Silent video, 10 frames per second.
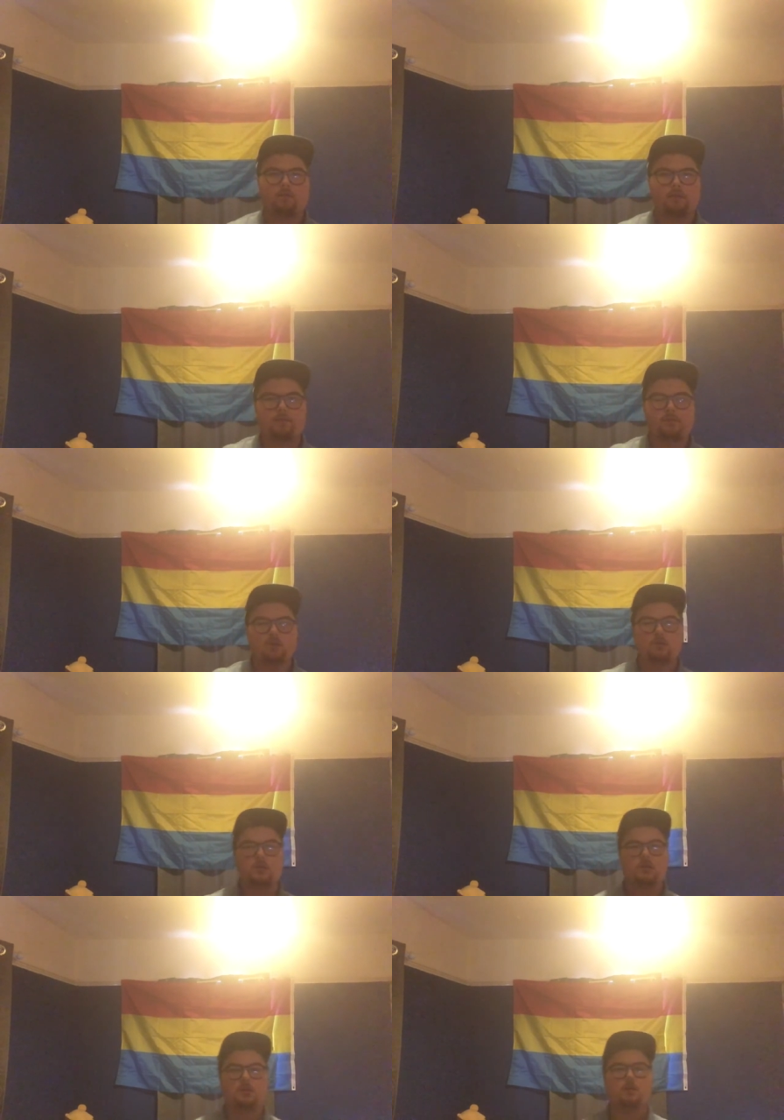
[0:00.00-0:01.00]
If you
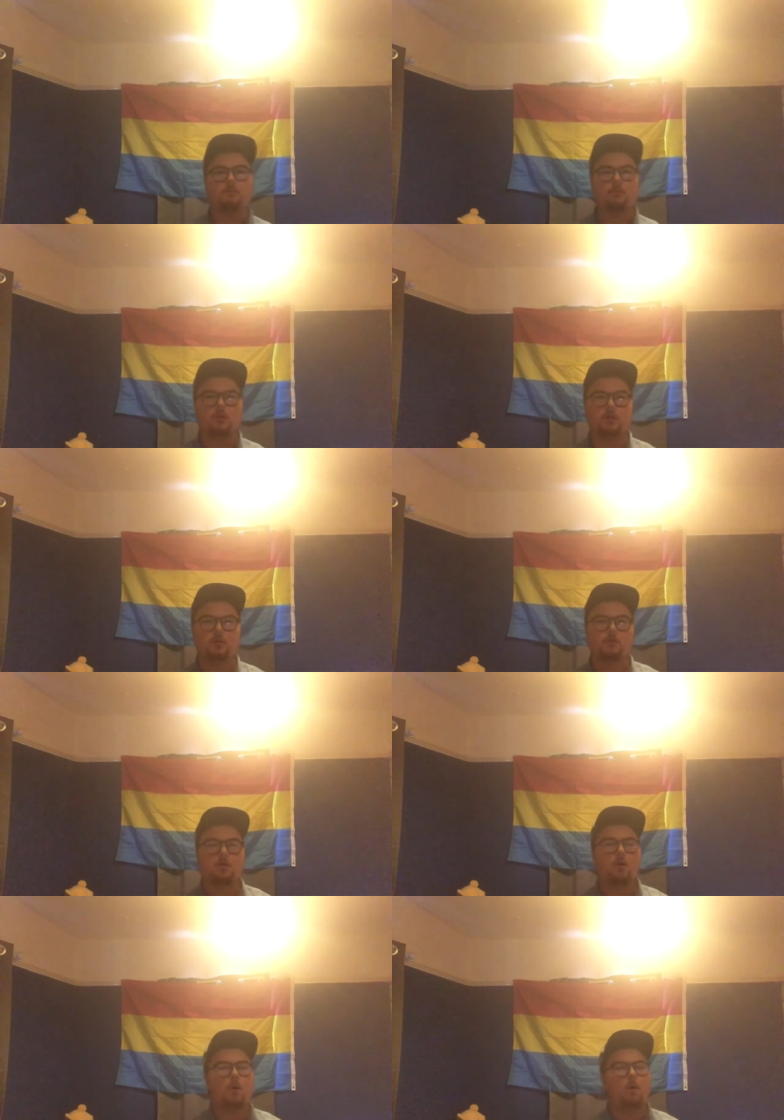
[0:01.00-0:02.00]
need me, you
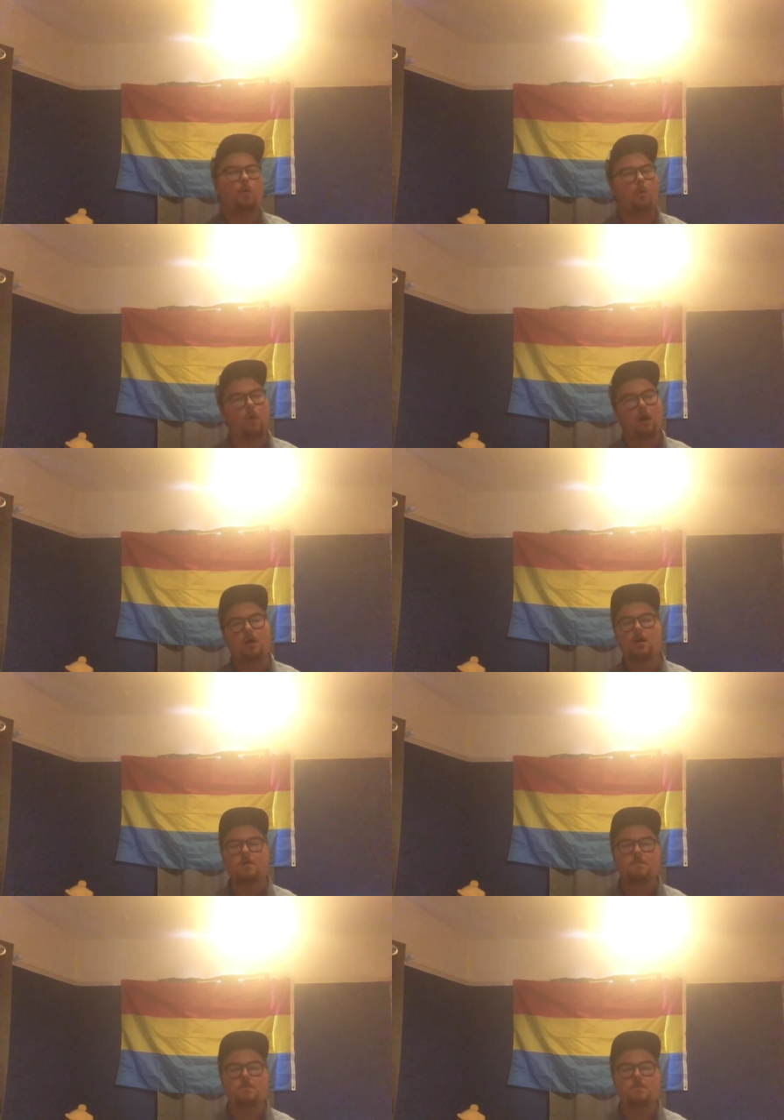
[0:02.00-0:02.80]
know where I'll